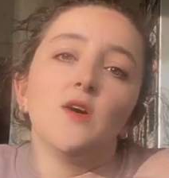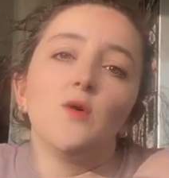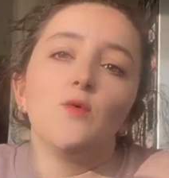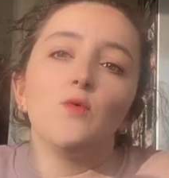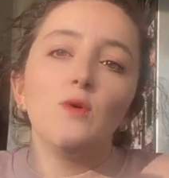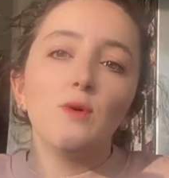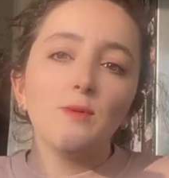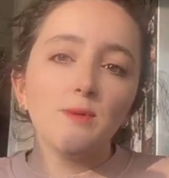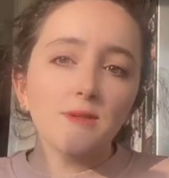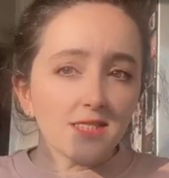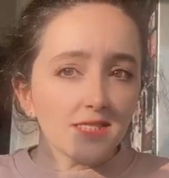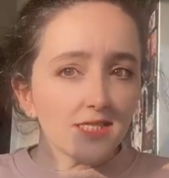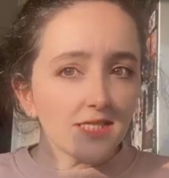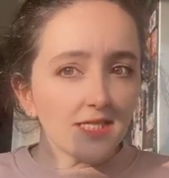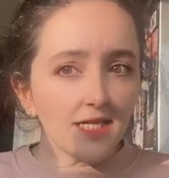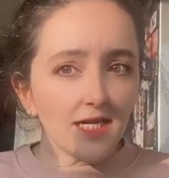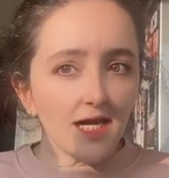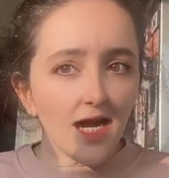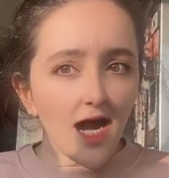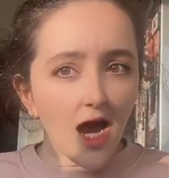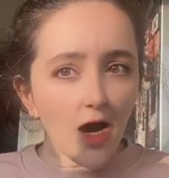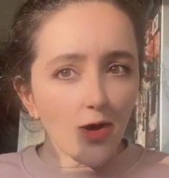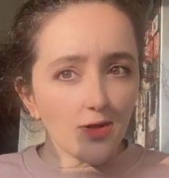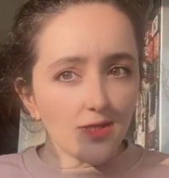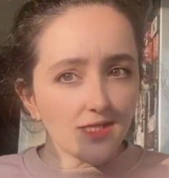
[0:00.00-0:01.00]
We will see
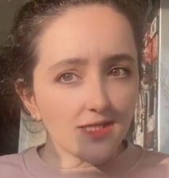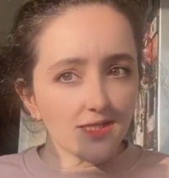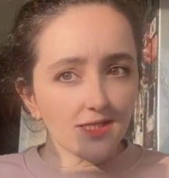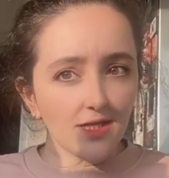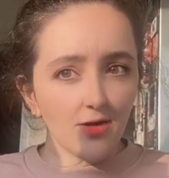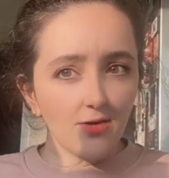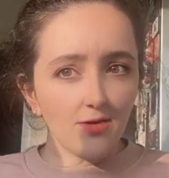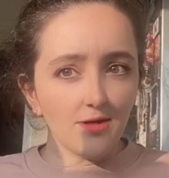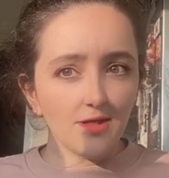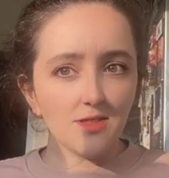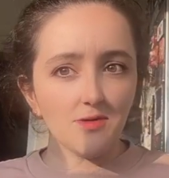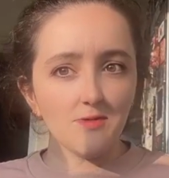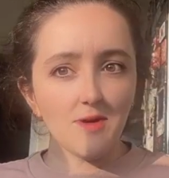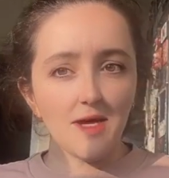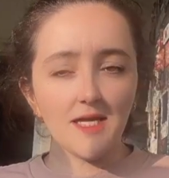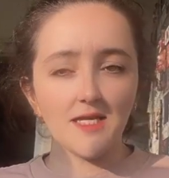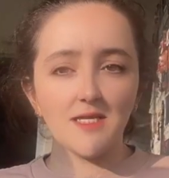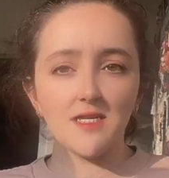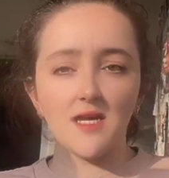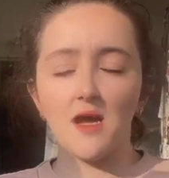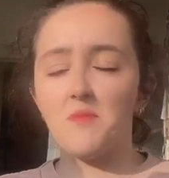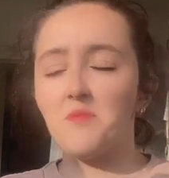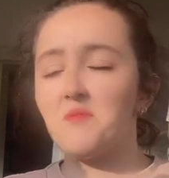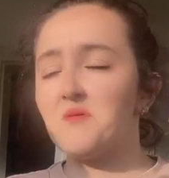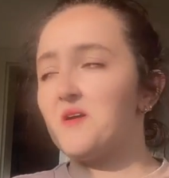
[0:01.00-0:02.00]
how it's going to end
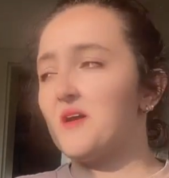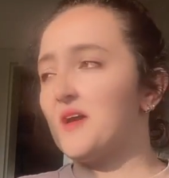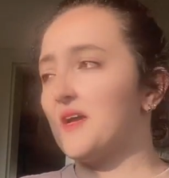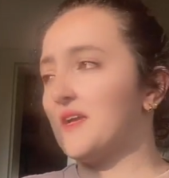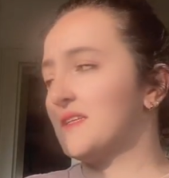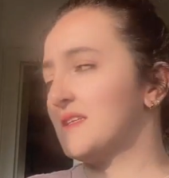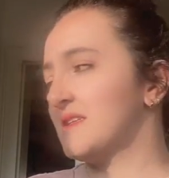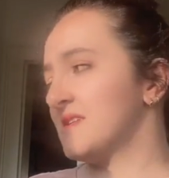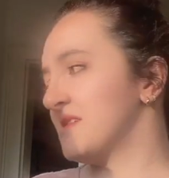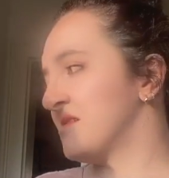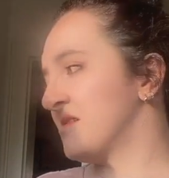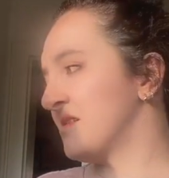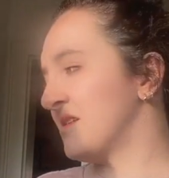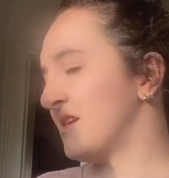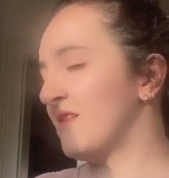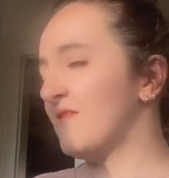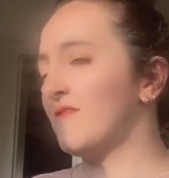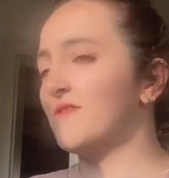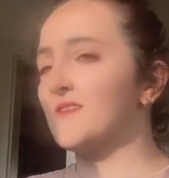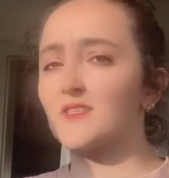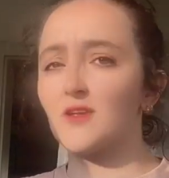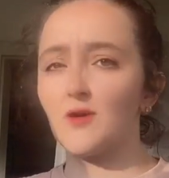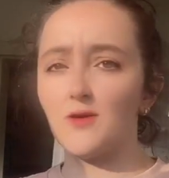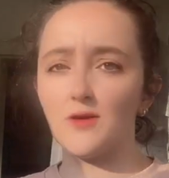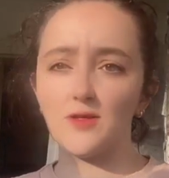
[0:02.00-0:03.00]
up and if
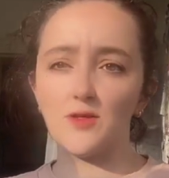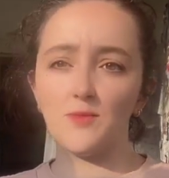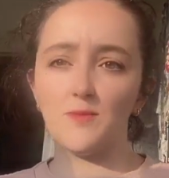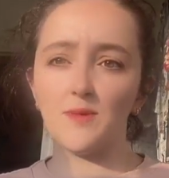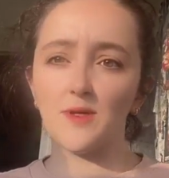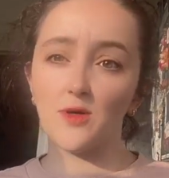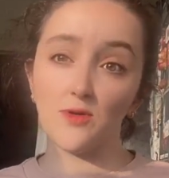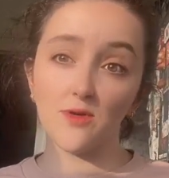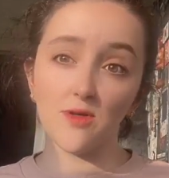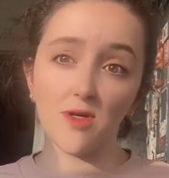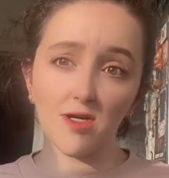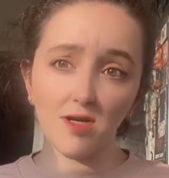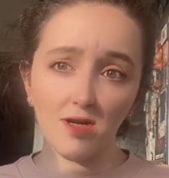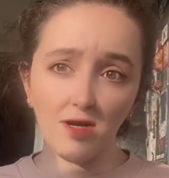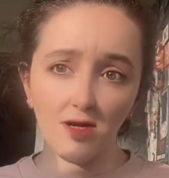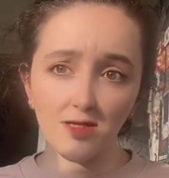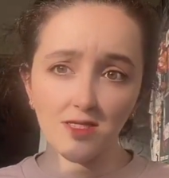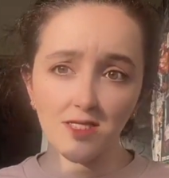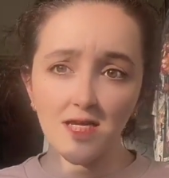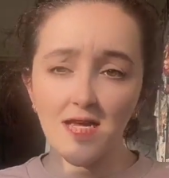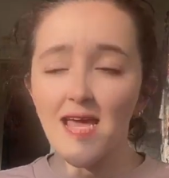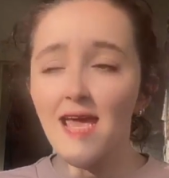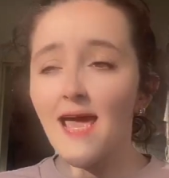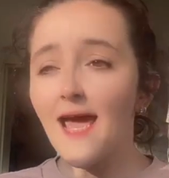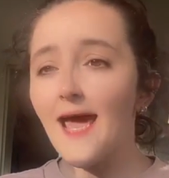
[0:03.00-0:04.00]
it's going to be good or not.